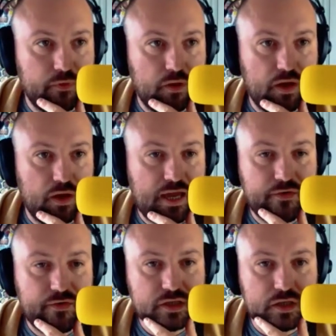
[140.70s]

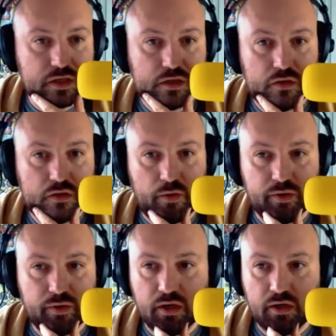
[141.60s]
character that we
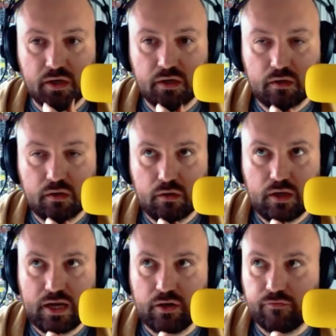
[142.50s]
can
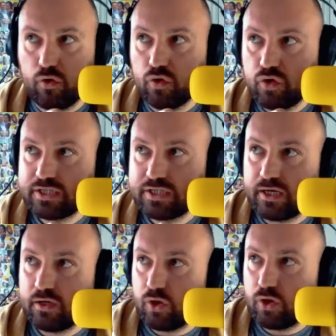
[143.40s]
kind of
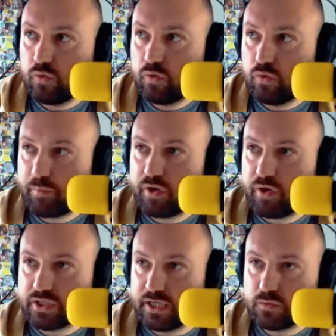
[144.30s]
understand who the person
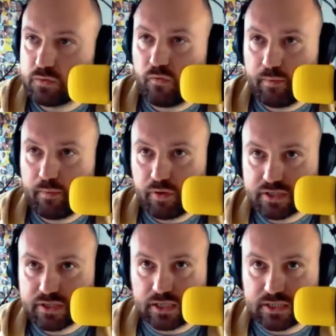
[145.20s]
is, what their
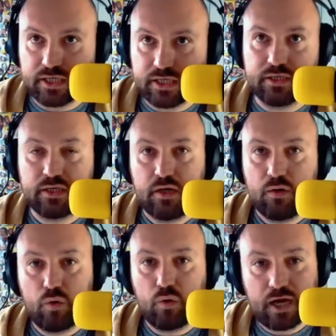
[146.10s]
personality is,
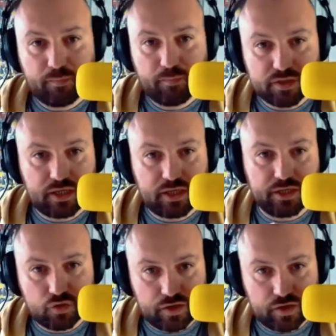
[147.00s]
what kind of personality
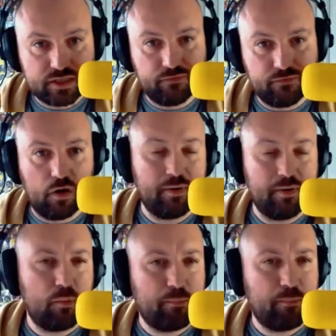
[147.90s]
traits they've got, maybe
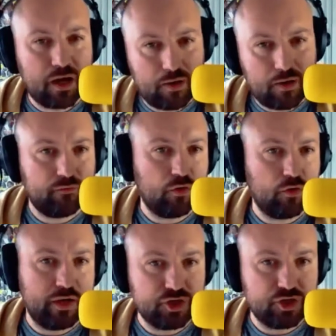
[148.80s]
what background they've got,
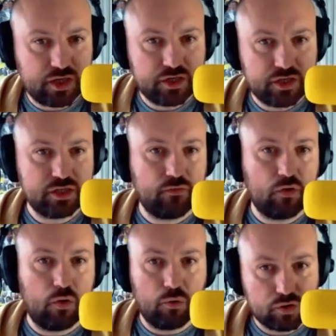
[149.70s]
what education they've
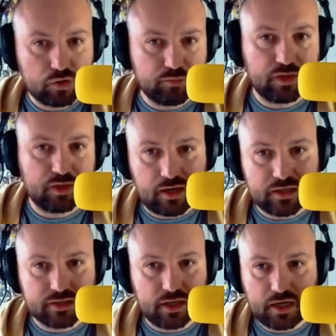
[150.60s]
got, what subject
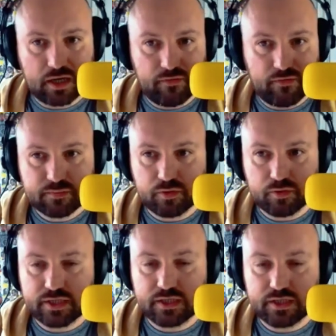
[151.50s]
matters they're kind of
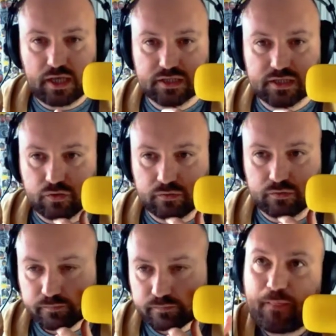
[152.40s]
experts in, etc.
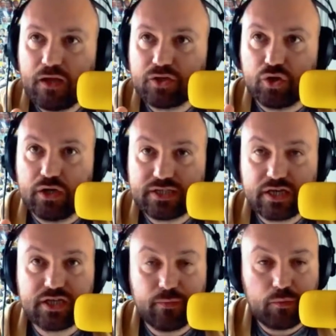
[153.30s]
So
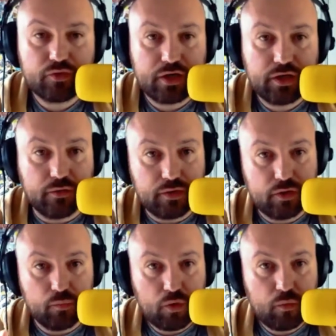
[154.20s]
essentially what we're trying to do,
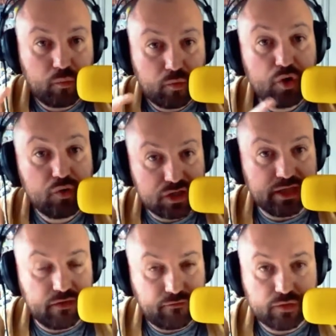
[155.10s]
what
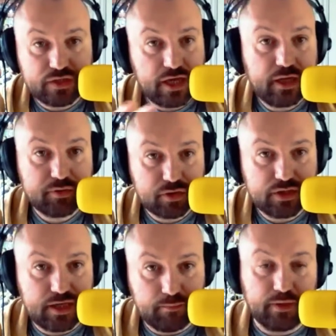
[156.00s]
usually if you see any
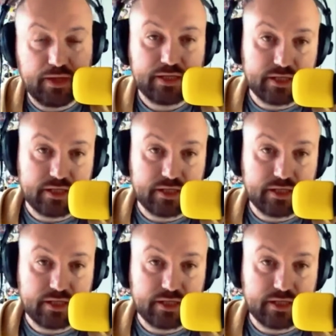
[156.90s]
persona template, it's